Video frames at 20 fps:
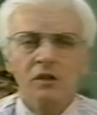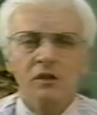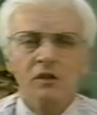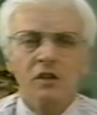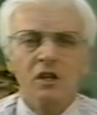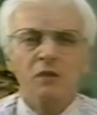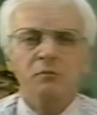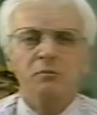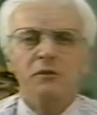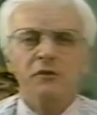
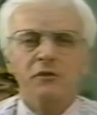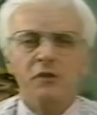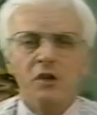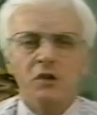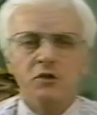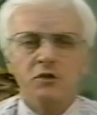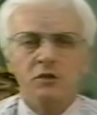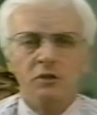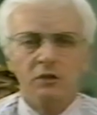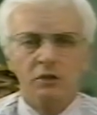their
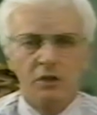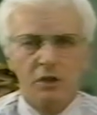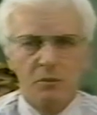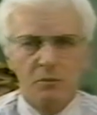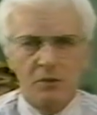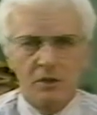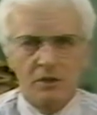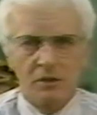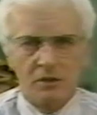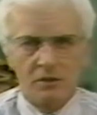professional
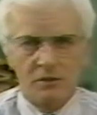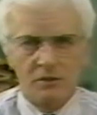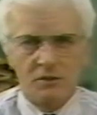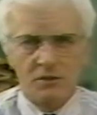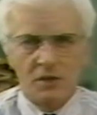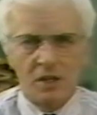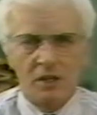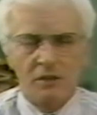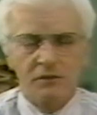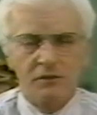
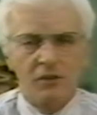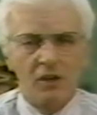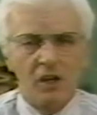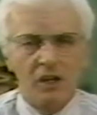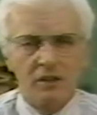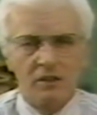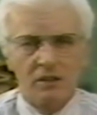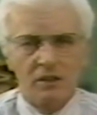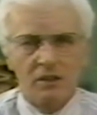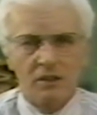opinions and
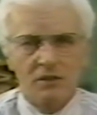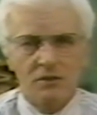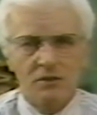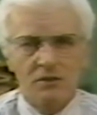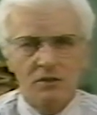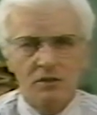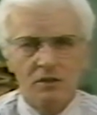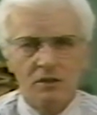findings.